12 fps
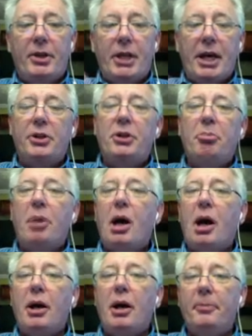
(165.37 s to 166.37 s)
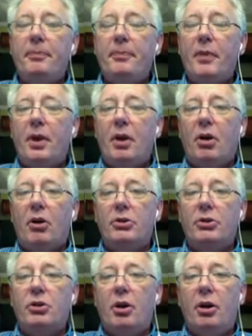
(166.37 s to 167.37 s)
Down at the bottom are
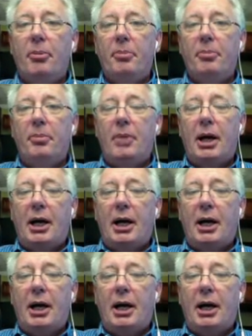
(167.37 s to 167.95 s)
some